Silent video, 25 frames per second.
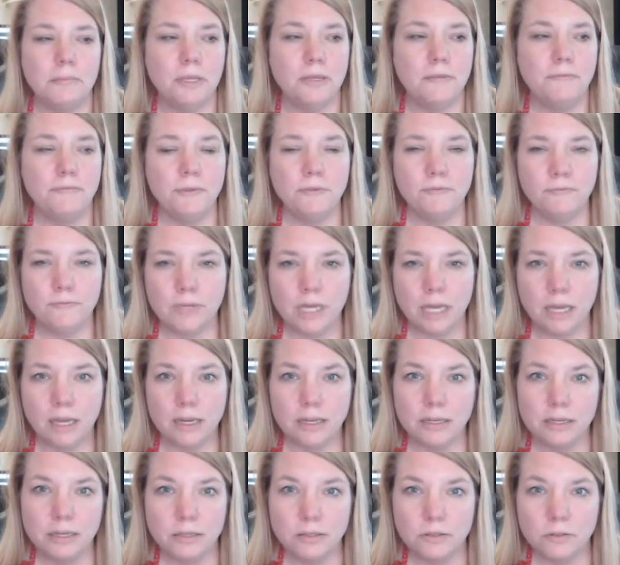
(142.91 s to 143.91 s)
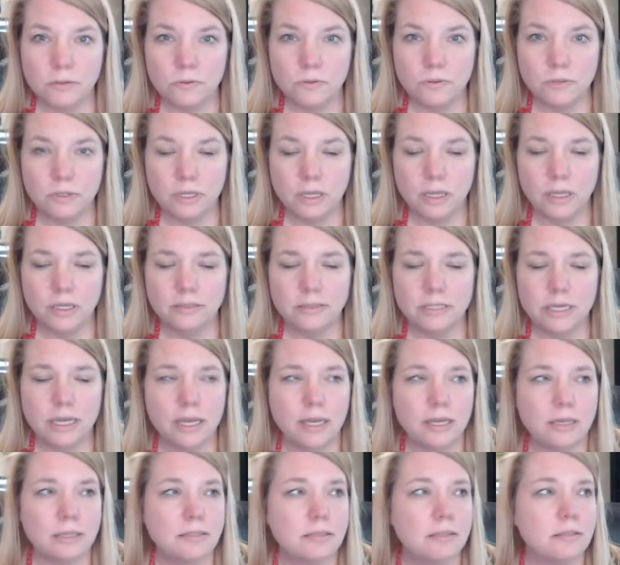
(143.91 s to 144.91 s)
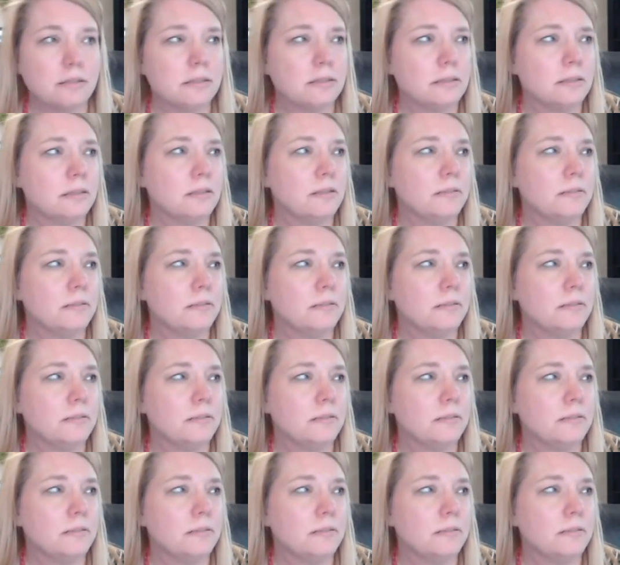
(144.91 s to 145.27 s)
If you've got it in Google Contacts,